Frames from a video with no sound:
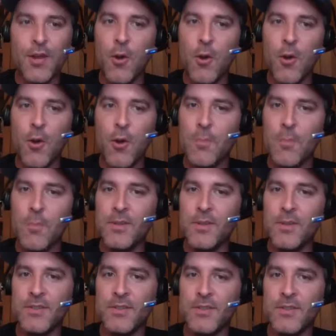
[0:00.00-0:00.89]

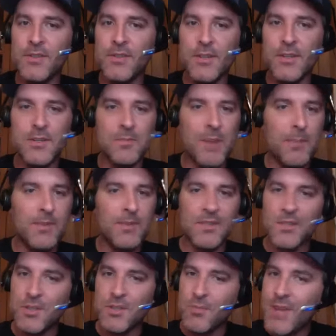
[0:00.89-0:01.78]
position by
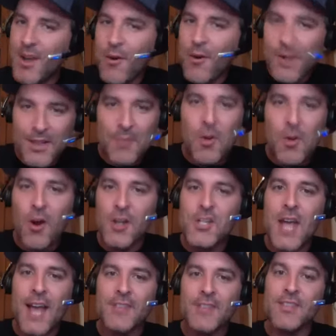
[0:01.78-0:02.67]
position. We know what Lamar
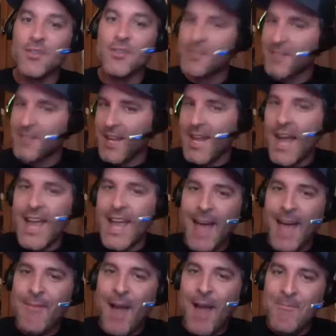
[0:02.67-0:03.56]
Jackson looks like.
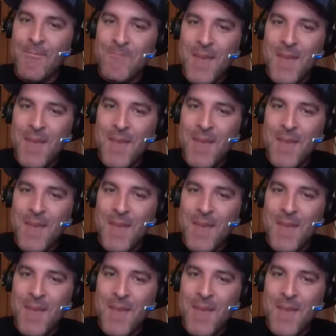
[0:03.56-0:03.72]
I, I, I